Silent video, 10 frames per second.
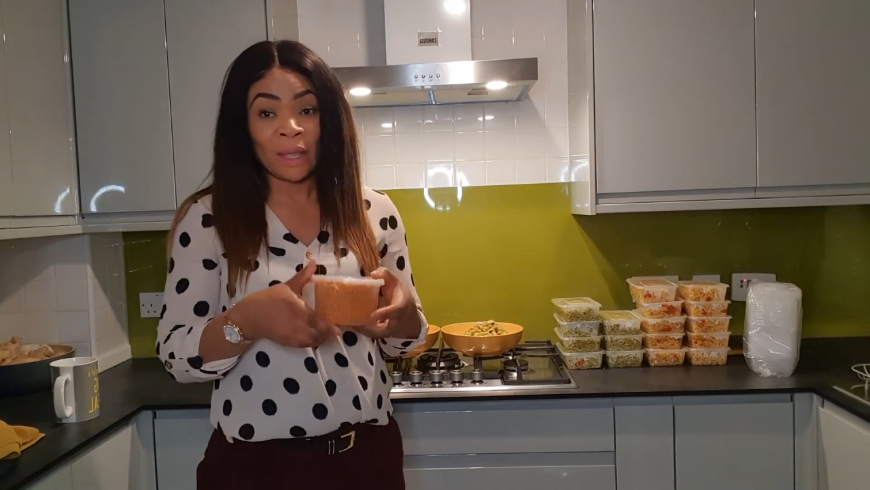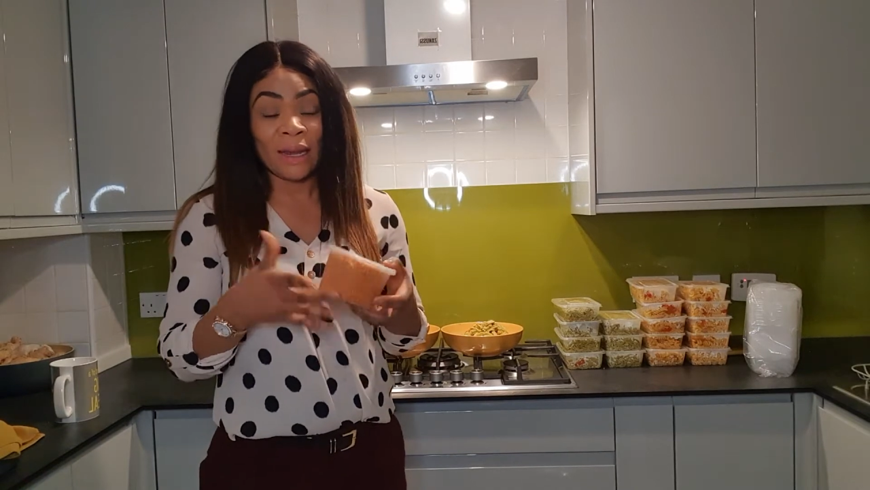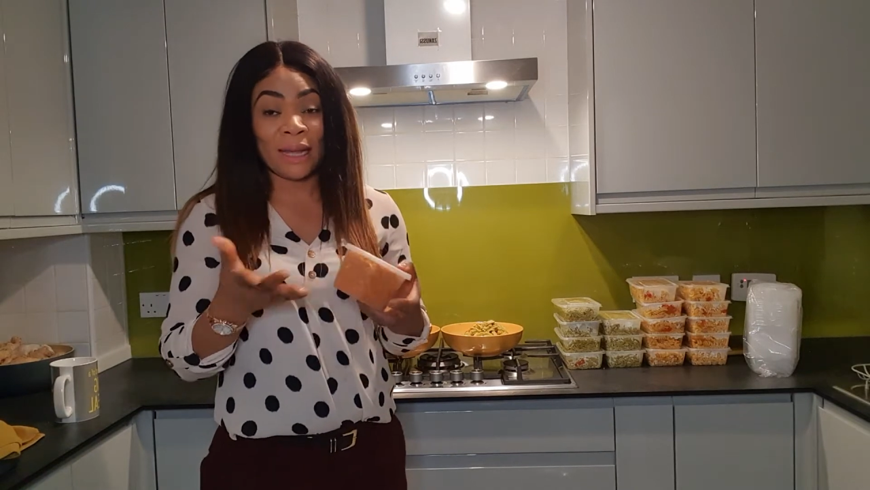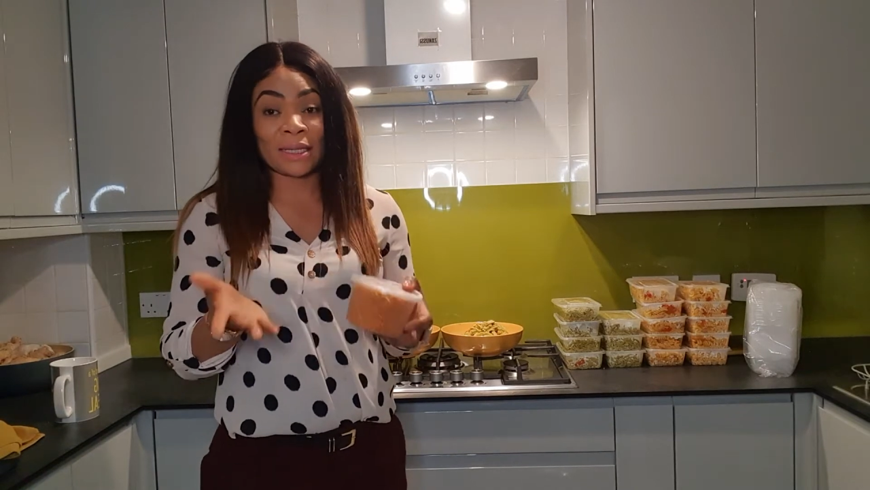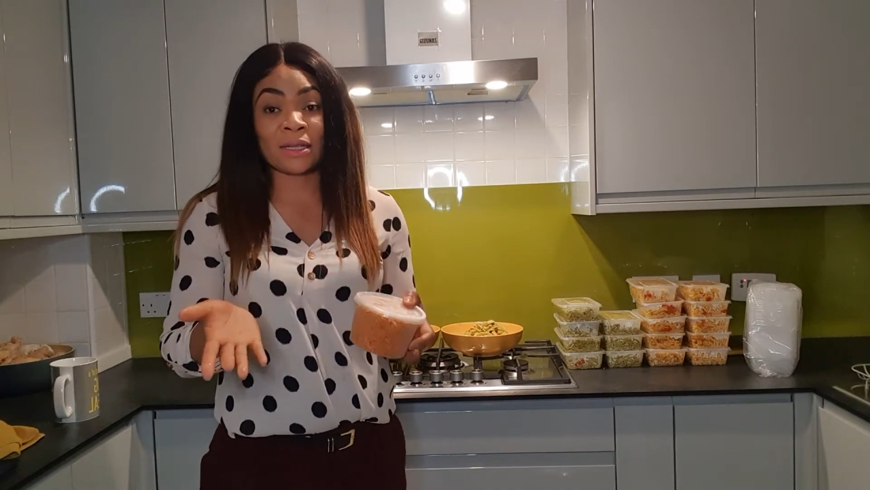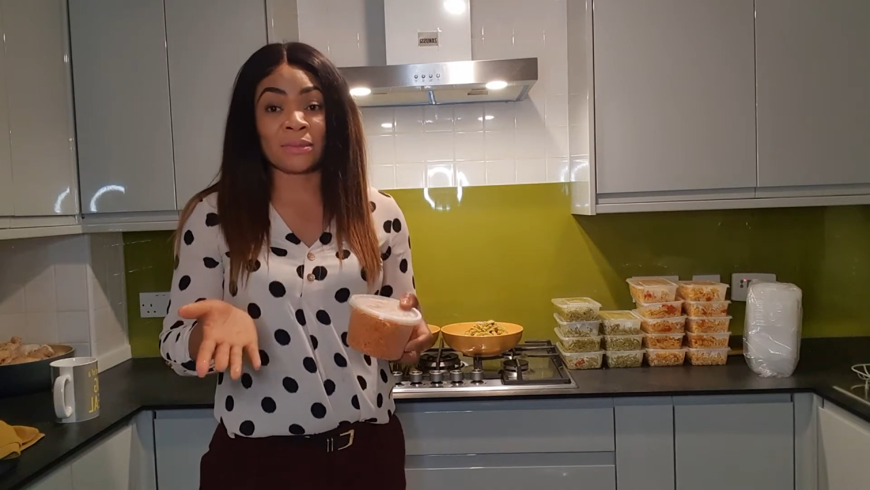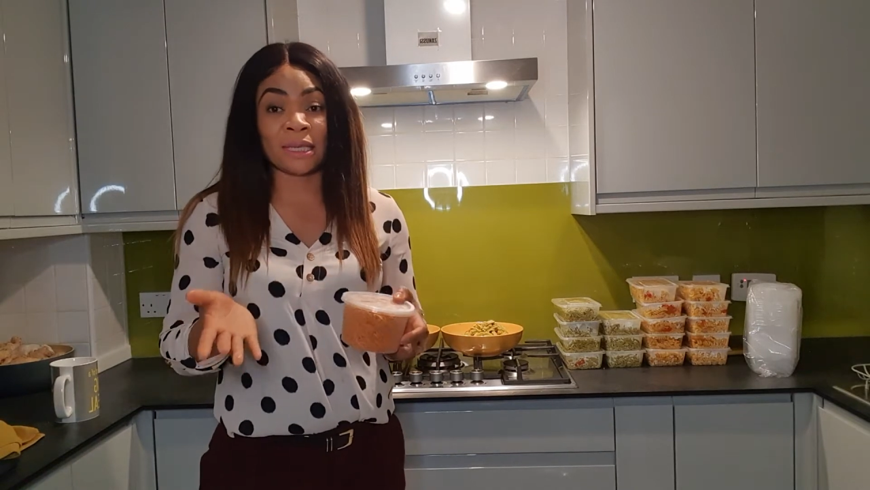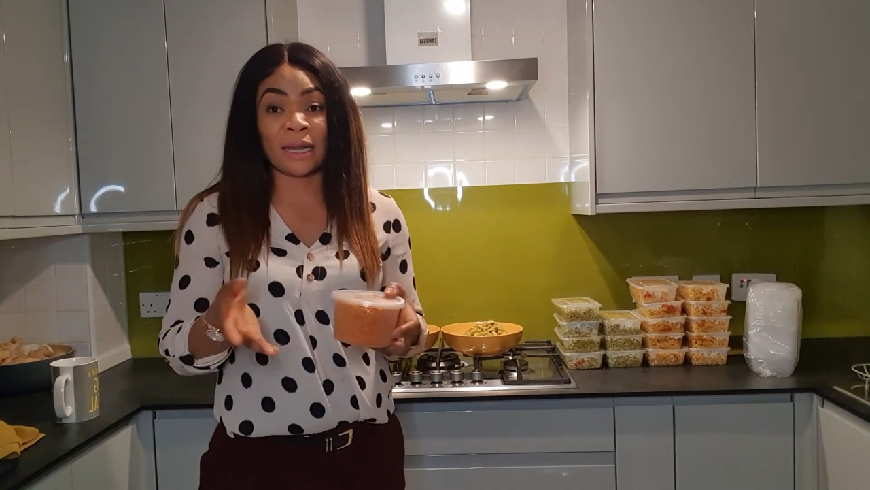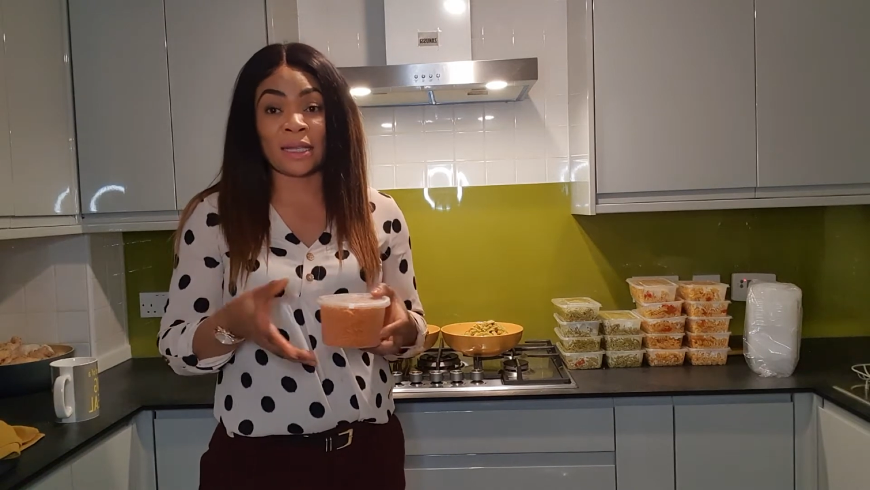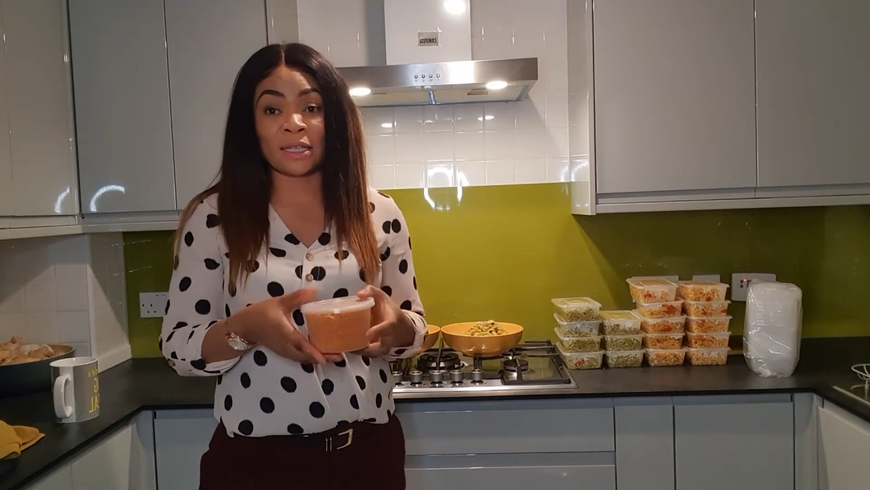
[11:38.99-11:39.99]
Like something
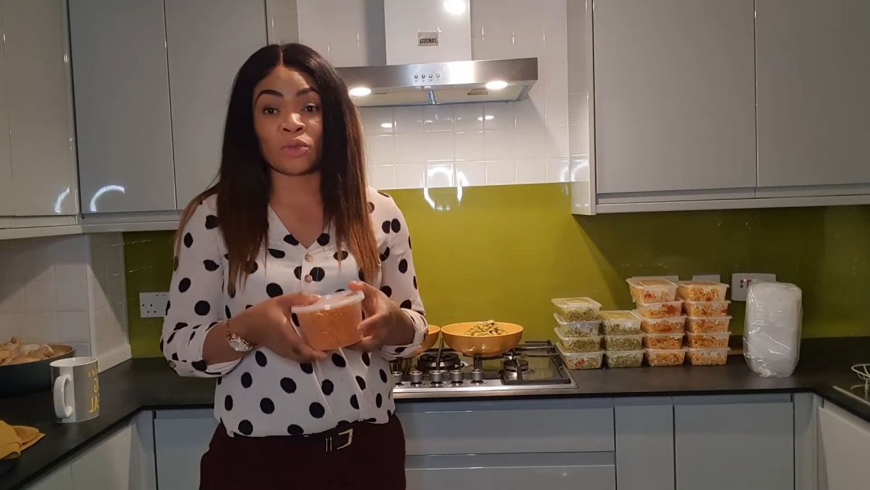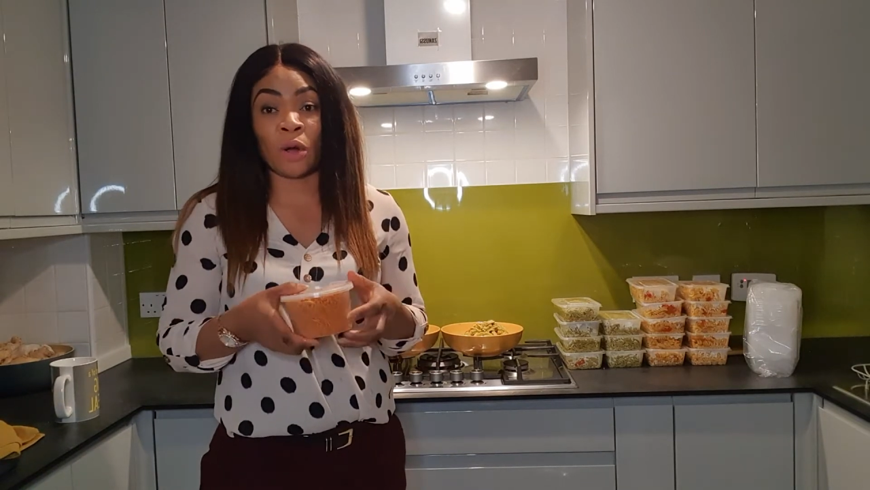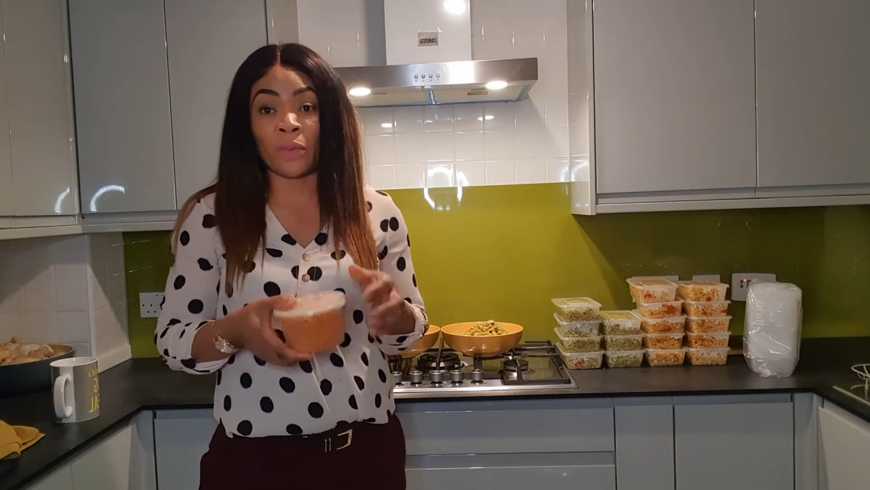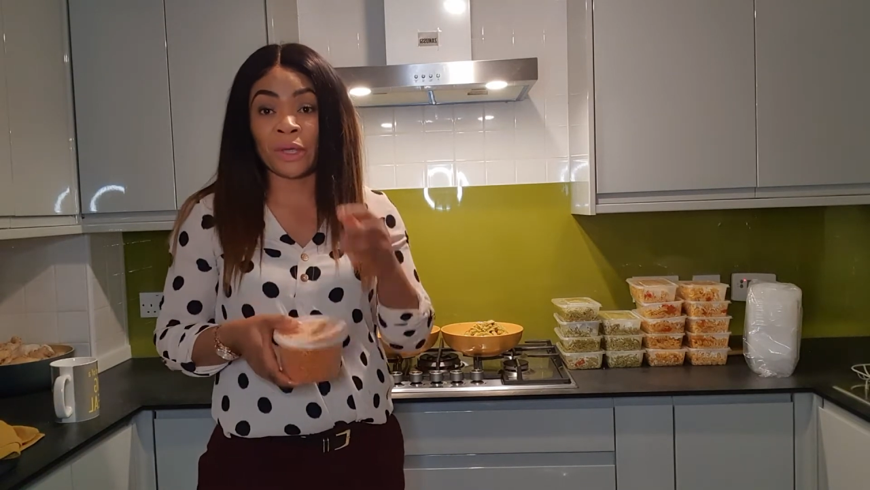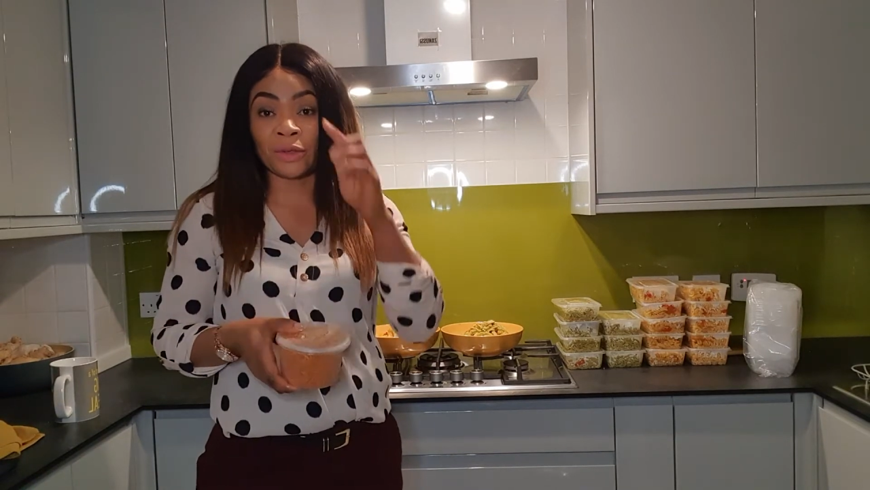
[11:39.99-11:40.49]
like this, what we